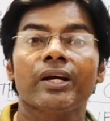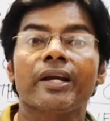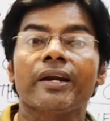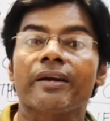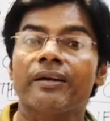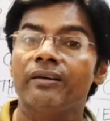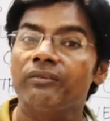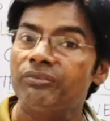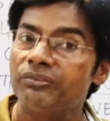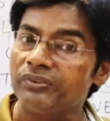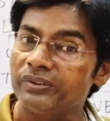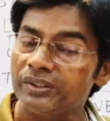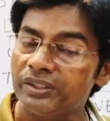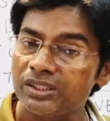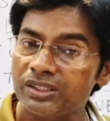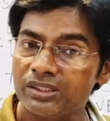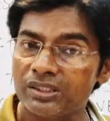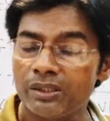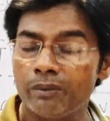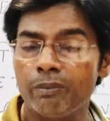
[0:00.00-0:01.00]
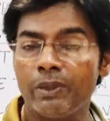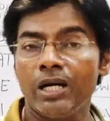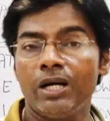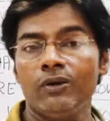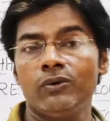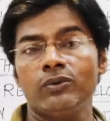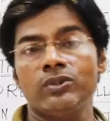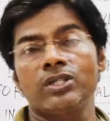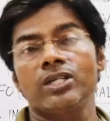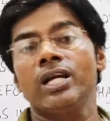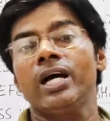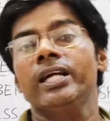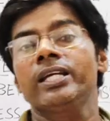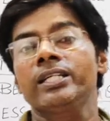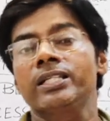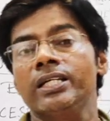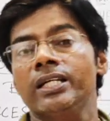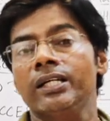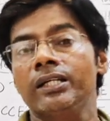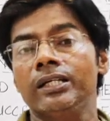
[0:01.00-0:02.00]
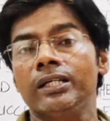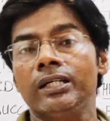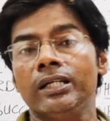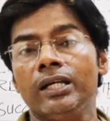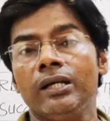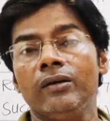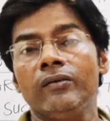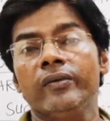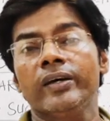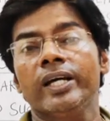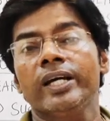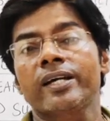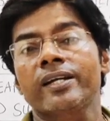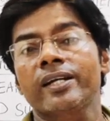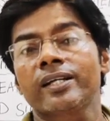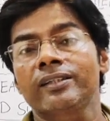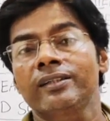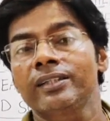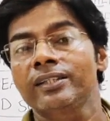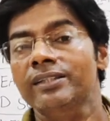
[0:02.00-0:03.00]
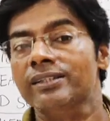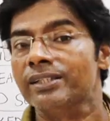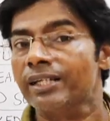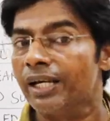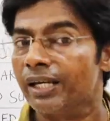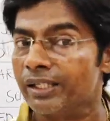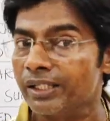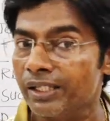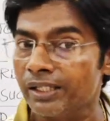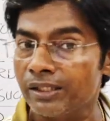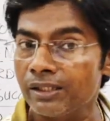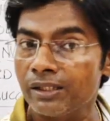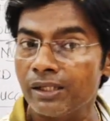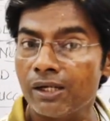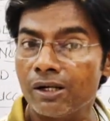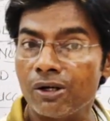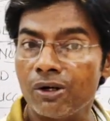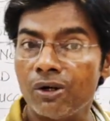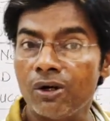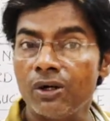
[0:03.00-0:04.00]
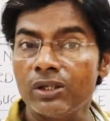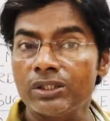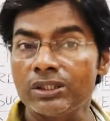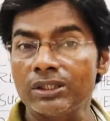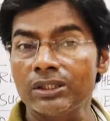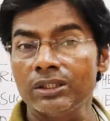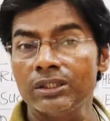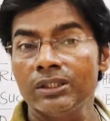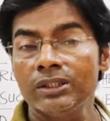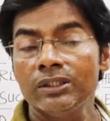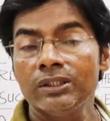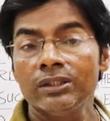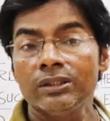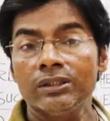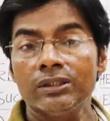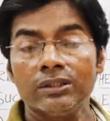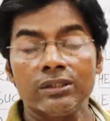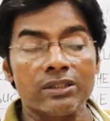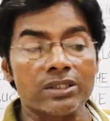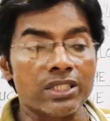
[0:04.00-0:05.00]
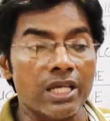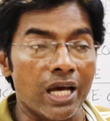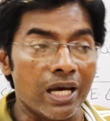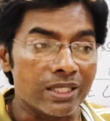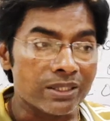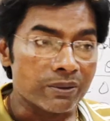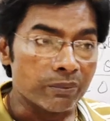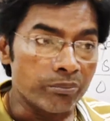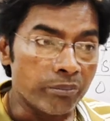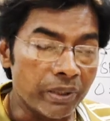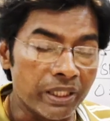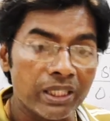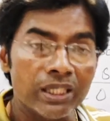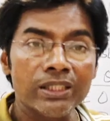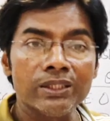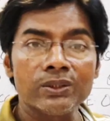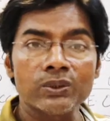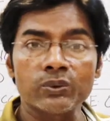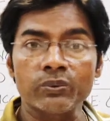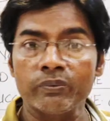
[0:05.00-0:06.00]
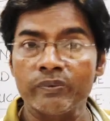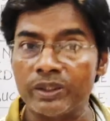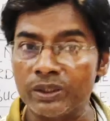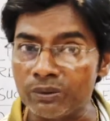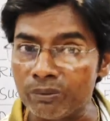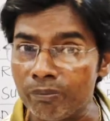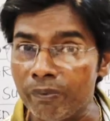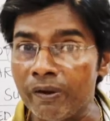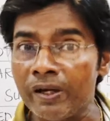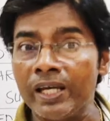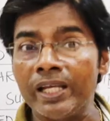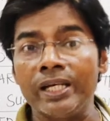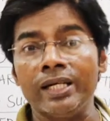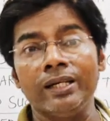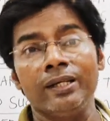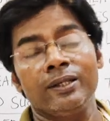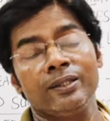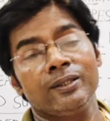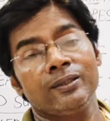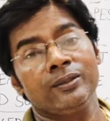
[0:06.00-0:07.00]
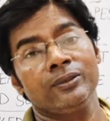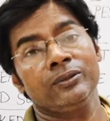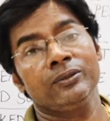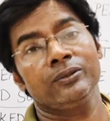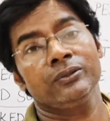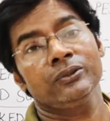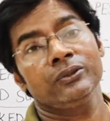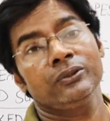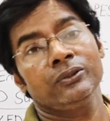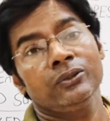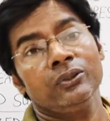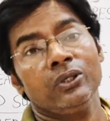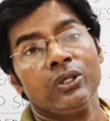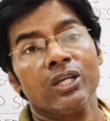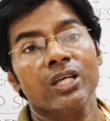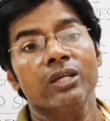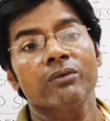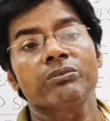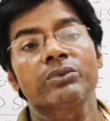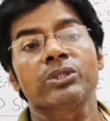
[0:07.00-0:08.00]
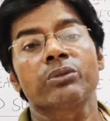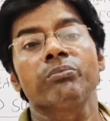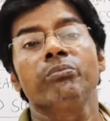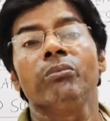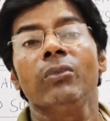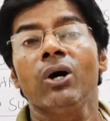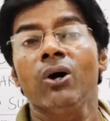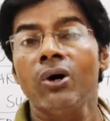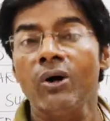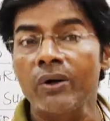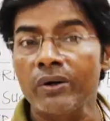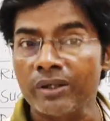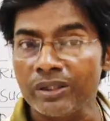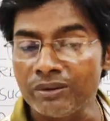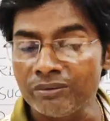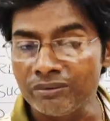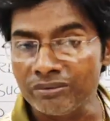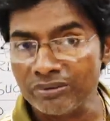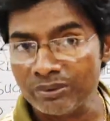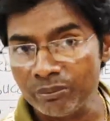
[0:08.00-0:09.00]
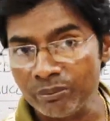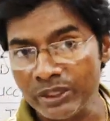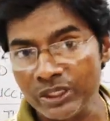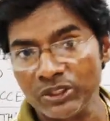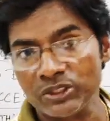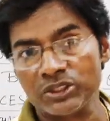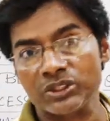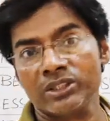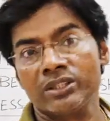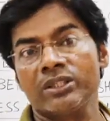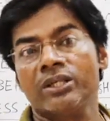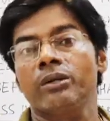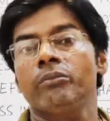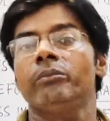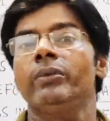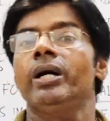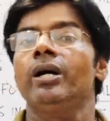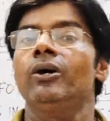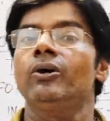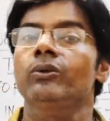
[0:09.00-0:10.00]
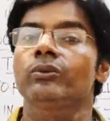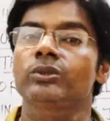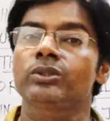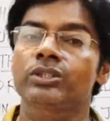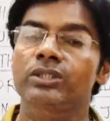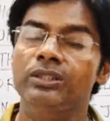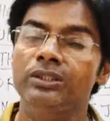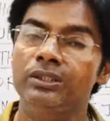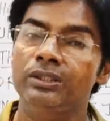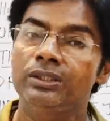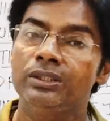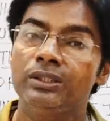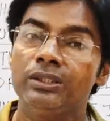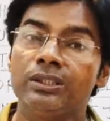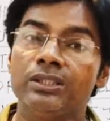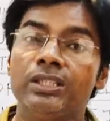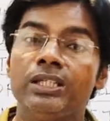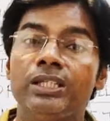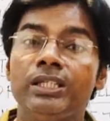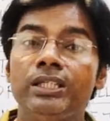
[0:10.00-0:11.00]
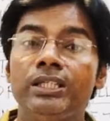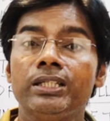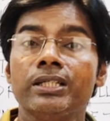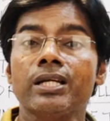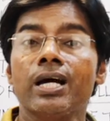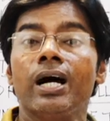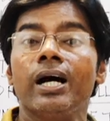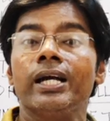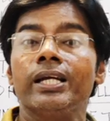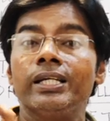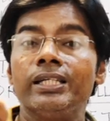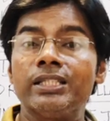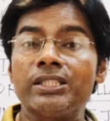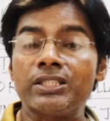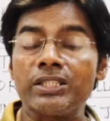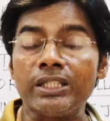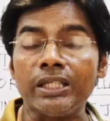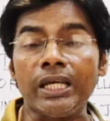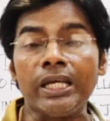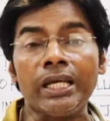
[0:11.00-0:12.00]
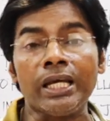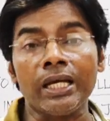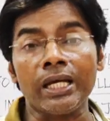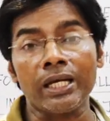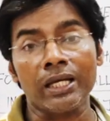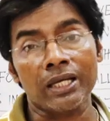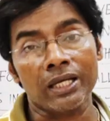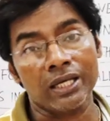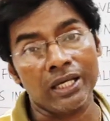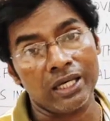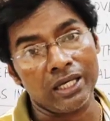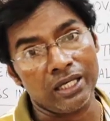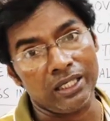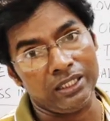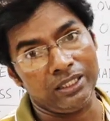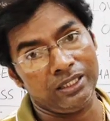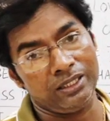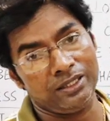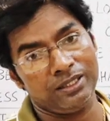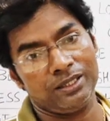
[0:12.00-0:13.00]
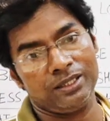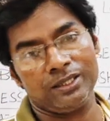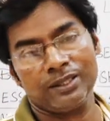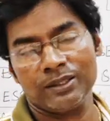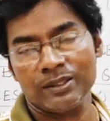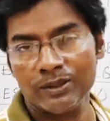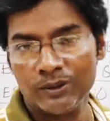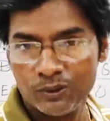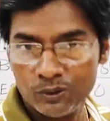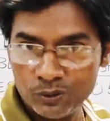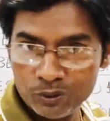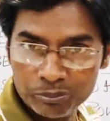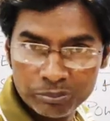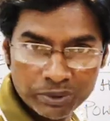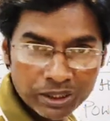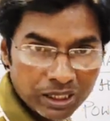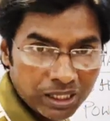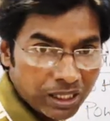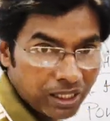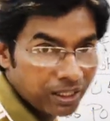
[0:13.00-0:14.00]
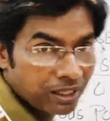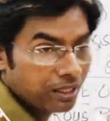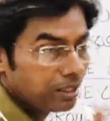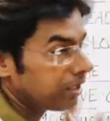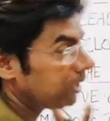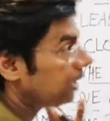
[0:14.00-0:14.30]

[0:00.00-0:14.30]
refers about nightingale, whereas the second clause that begins with when gives more information about the nightingale. Oh, clear